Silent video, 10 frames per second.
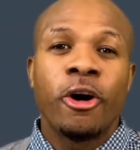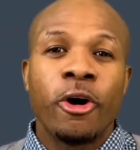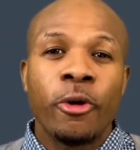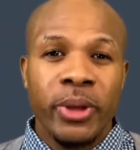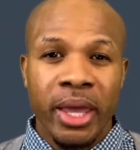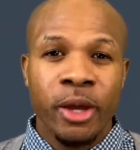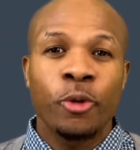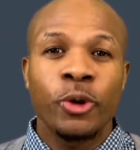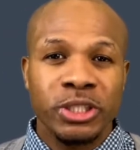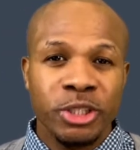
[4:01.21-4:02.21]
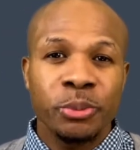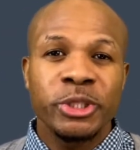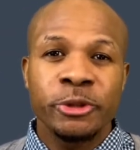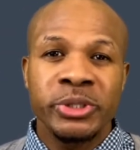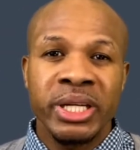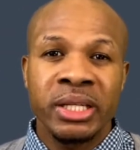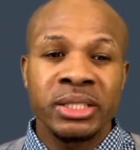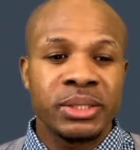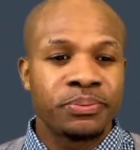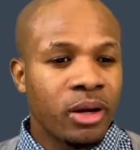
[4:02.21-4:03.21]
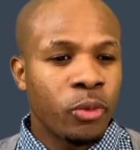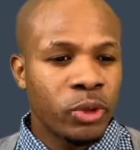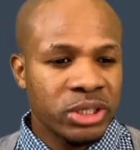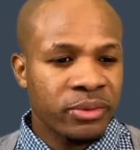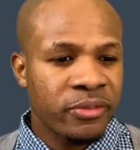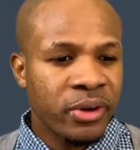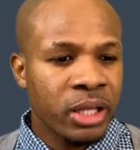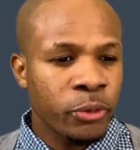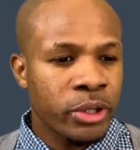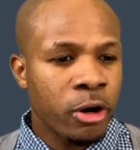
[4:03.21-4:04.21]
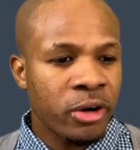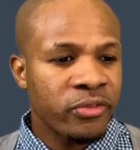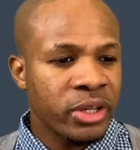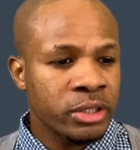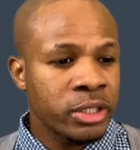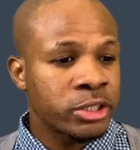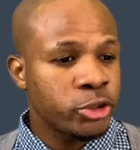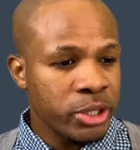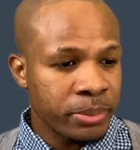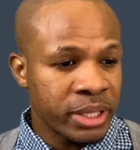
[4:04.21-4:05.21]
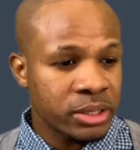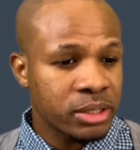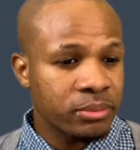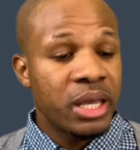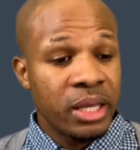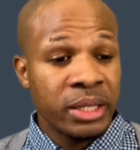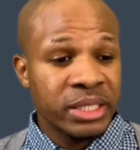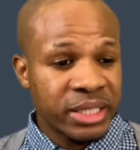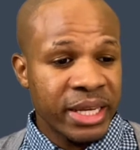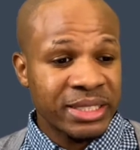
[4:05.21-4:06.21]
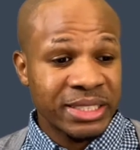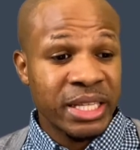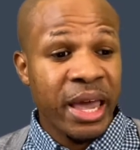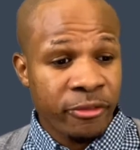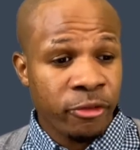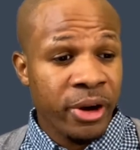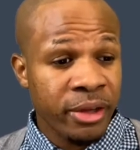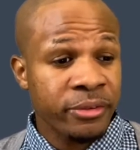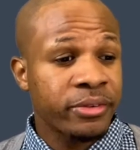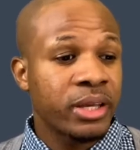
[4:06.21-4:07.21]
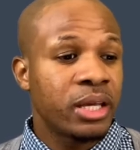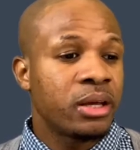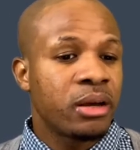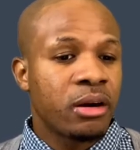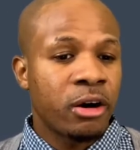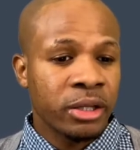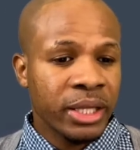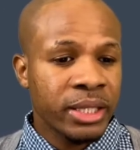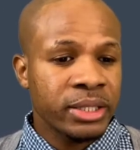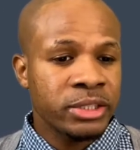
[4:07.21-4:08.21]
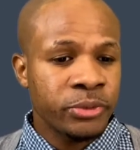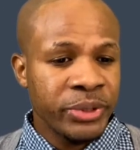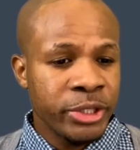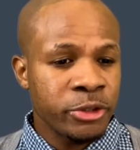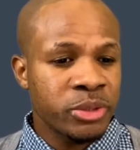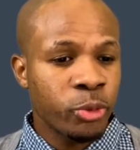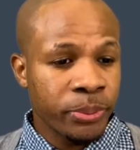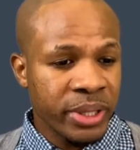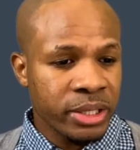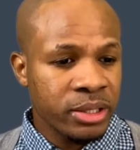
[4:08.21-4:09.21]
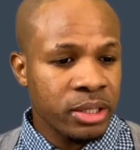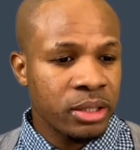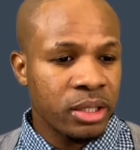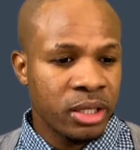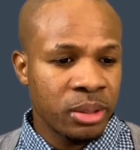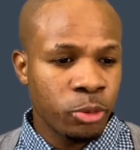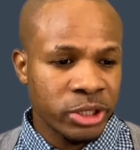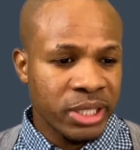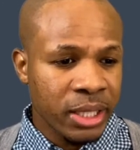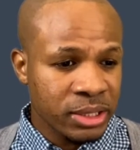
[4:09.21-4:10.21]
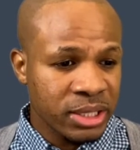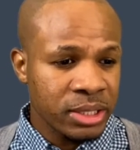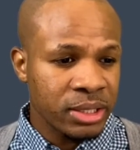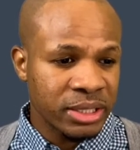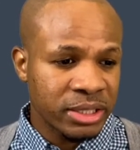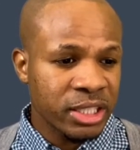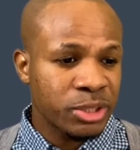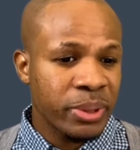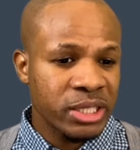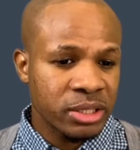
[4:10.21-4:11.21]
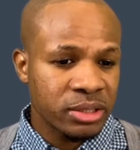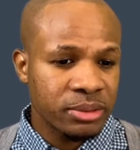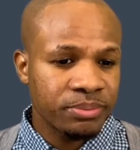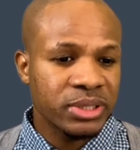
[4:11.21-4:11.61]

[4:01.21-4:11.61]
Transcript: Okay, question number two says, which of the following heart failure treatments, in this case is HFrEF, are likely to reduce morbidity and mortality in such patients?